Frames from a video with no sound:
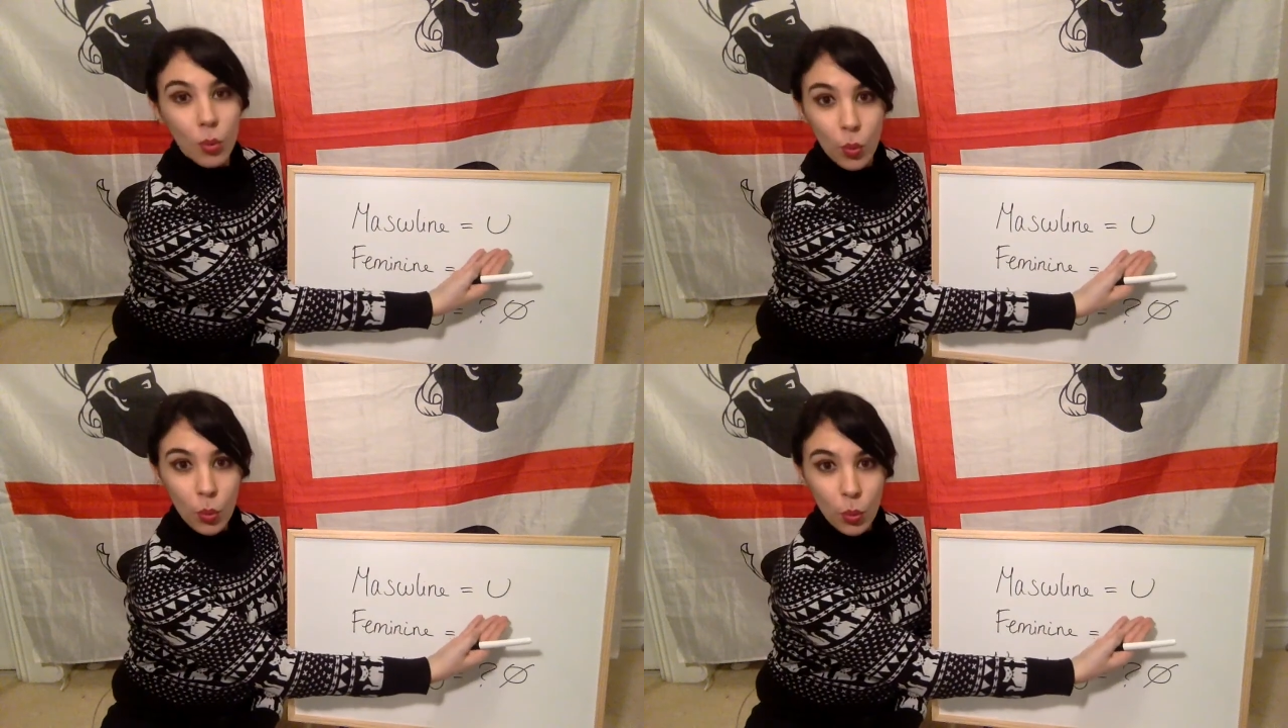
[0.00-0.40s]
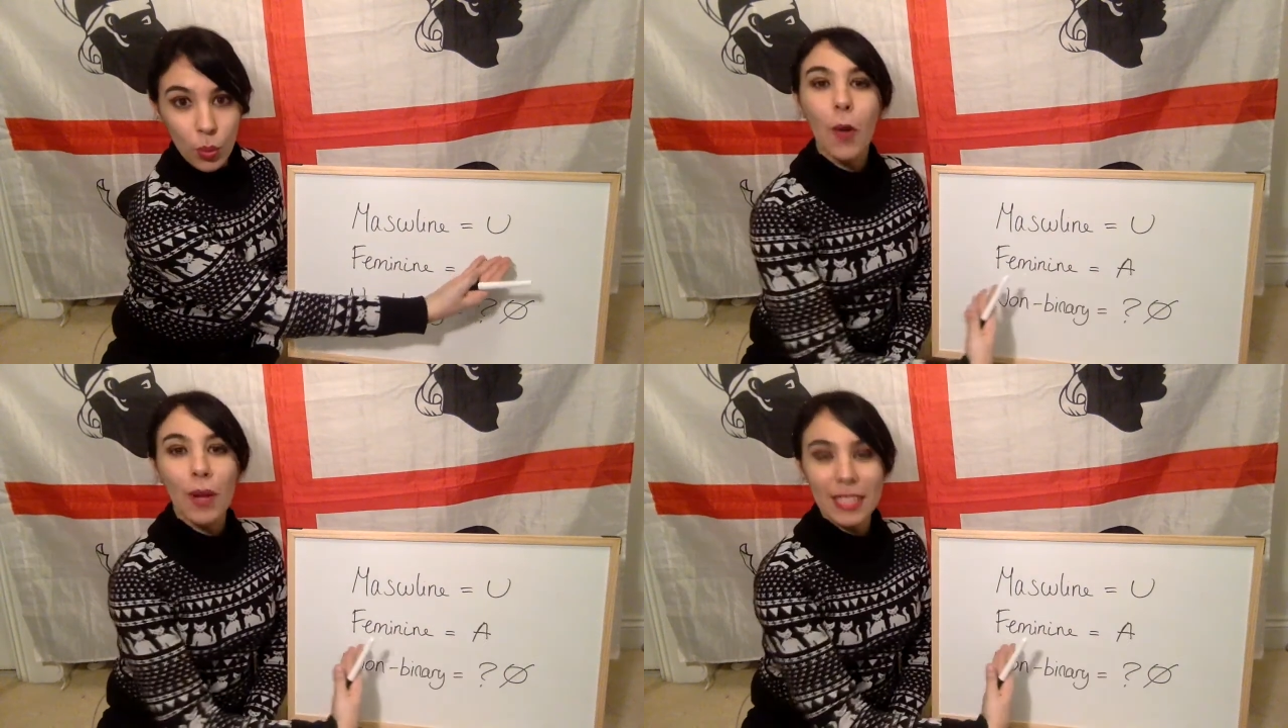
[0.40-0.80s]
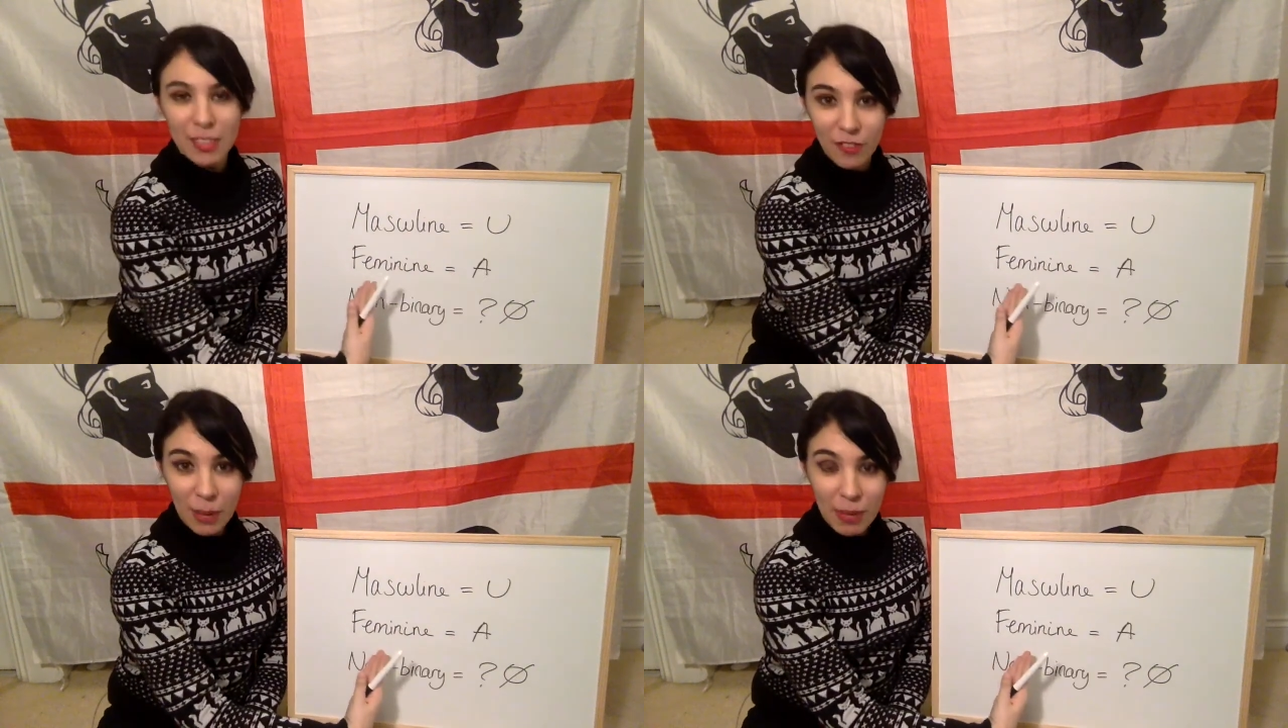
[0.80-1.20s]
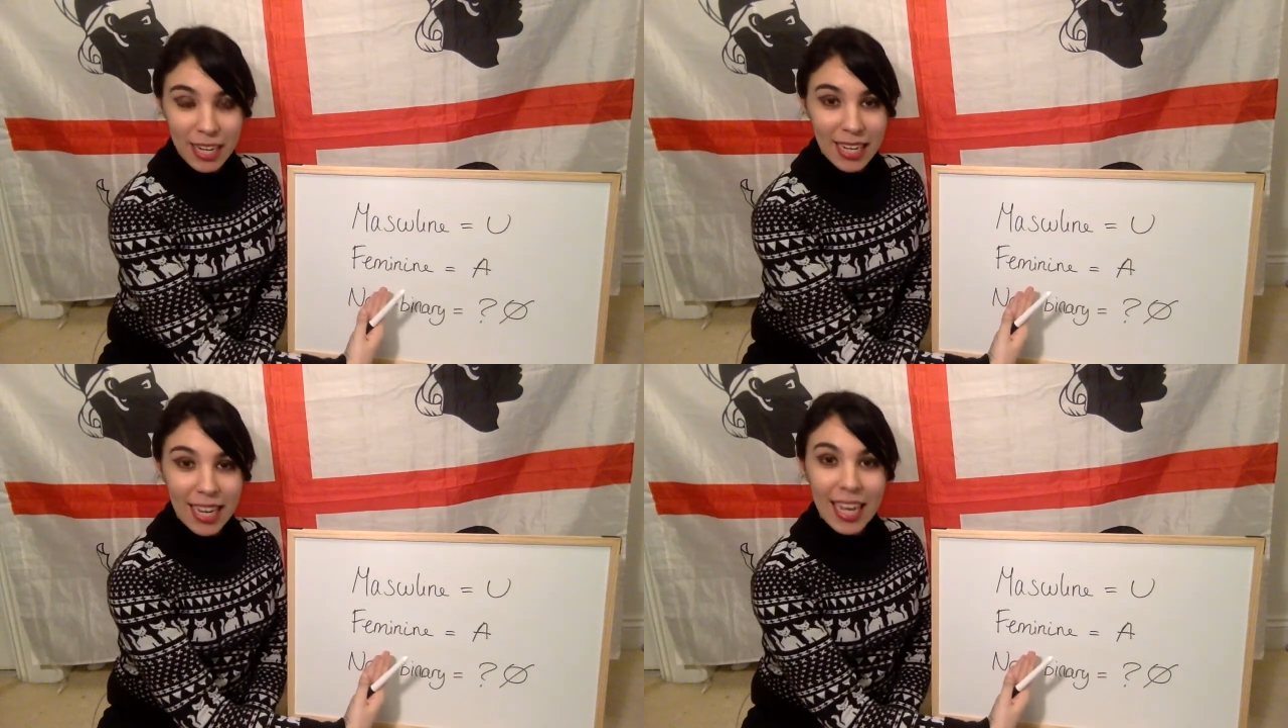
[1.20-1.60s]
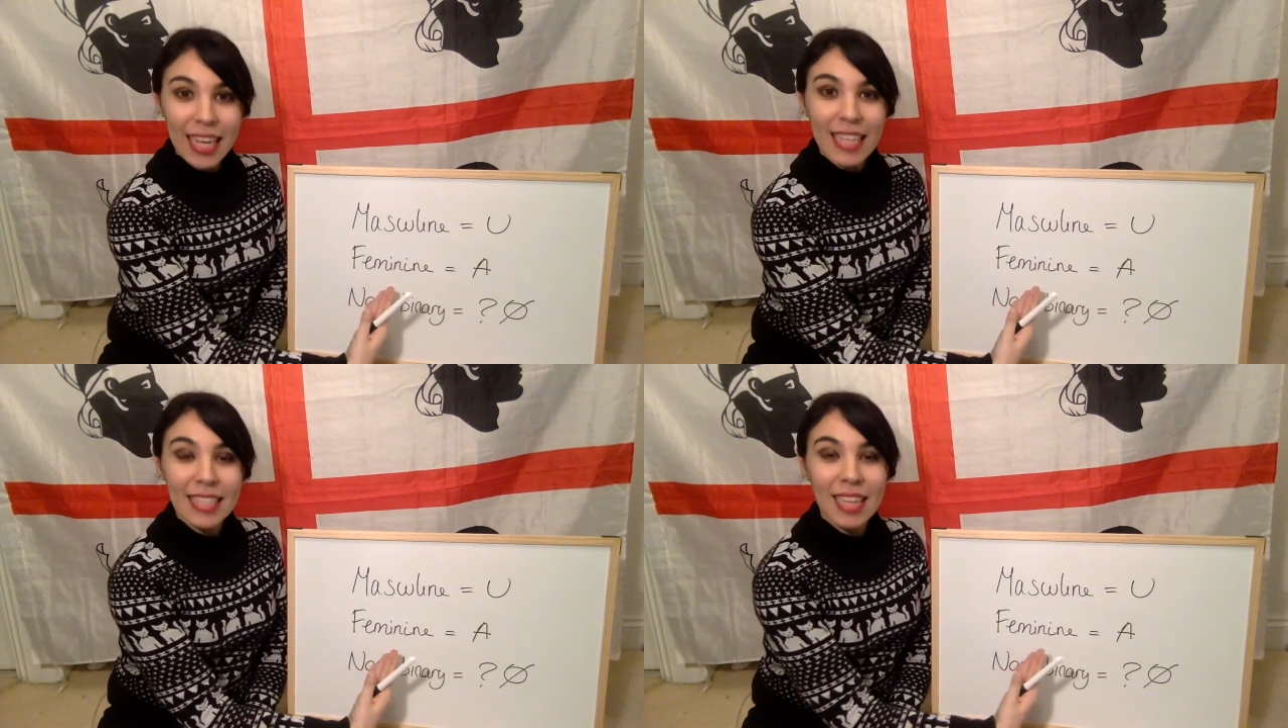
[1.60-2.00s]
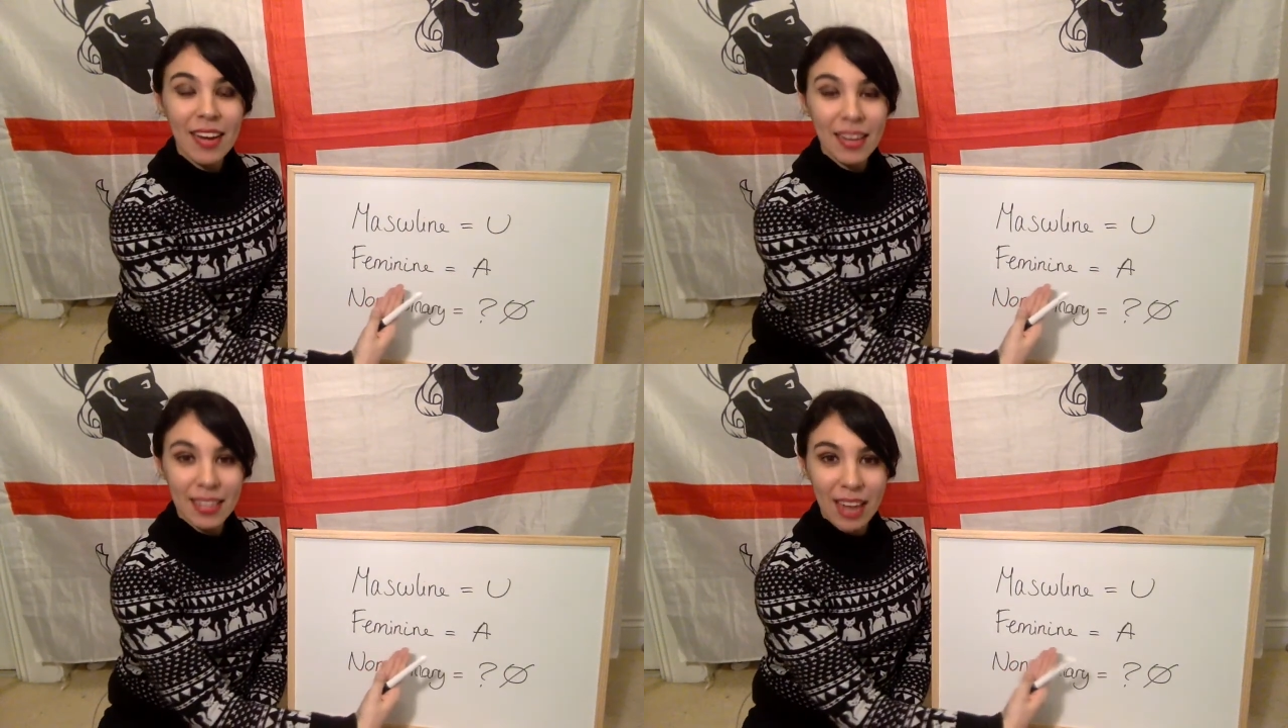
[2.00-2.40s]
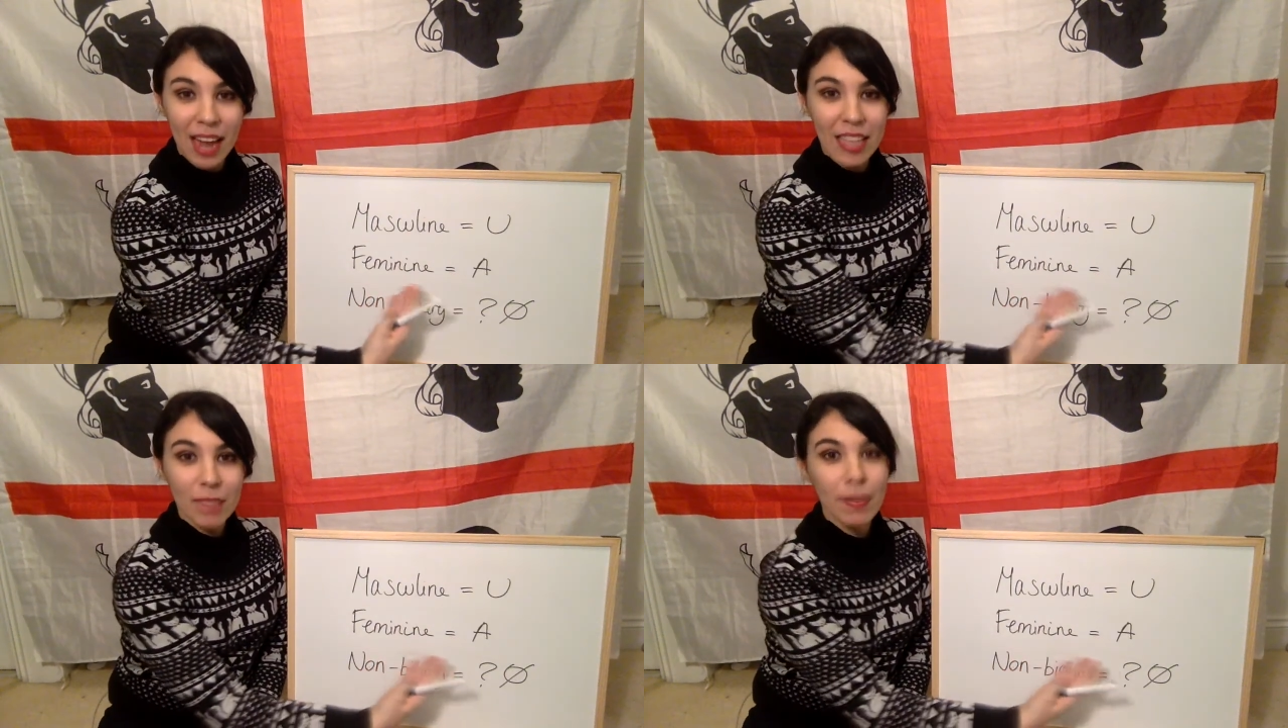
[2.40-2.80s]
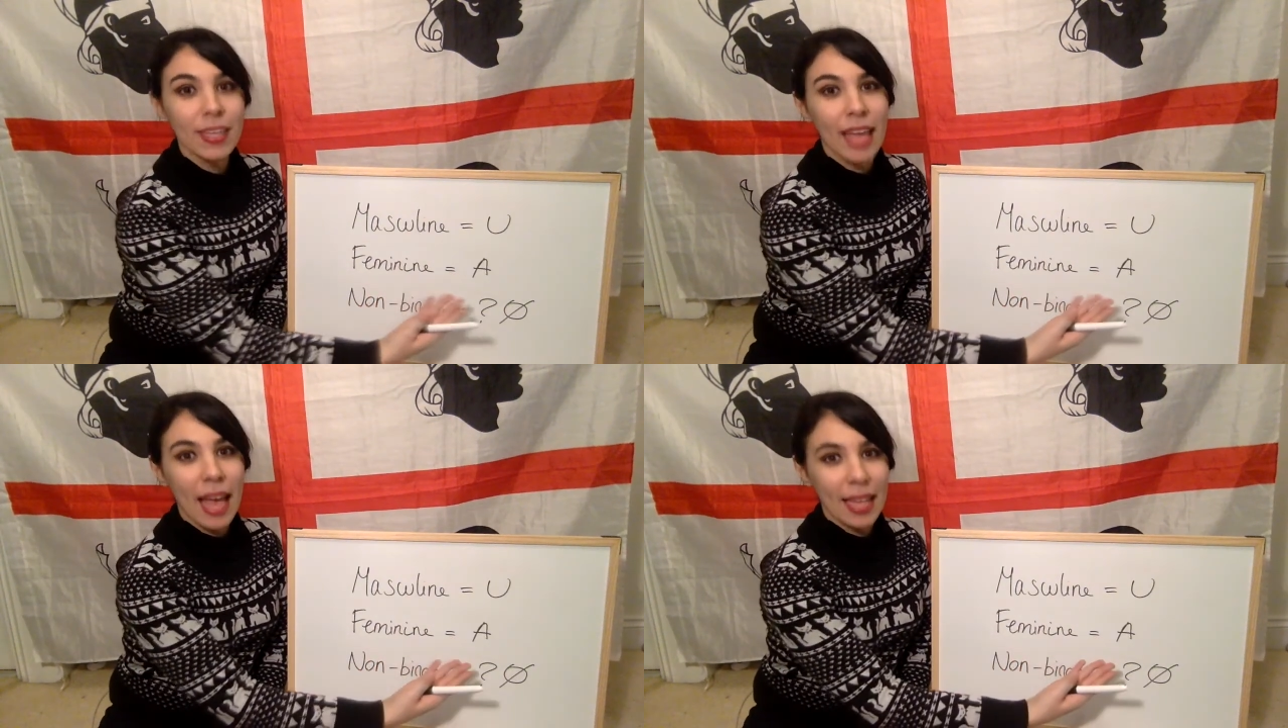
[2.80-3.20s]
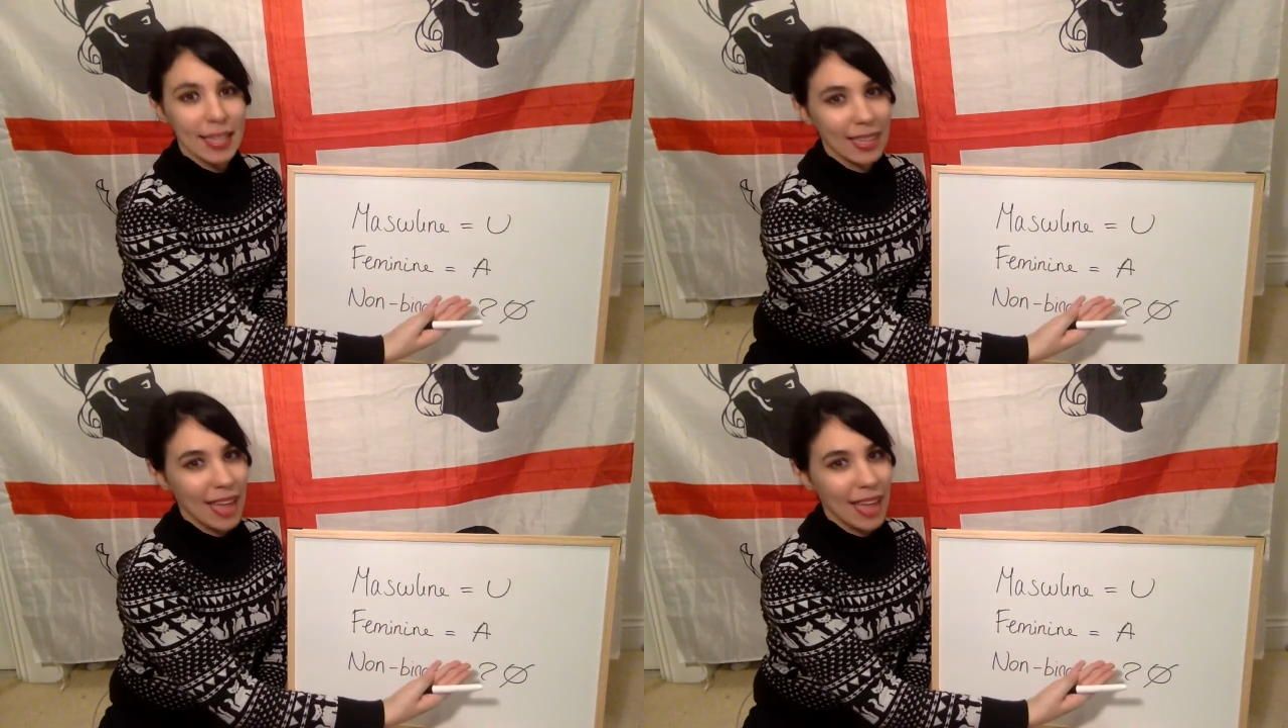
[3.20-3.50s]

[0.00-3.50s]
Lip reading: U, whilst the feminine is characterized by the ending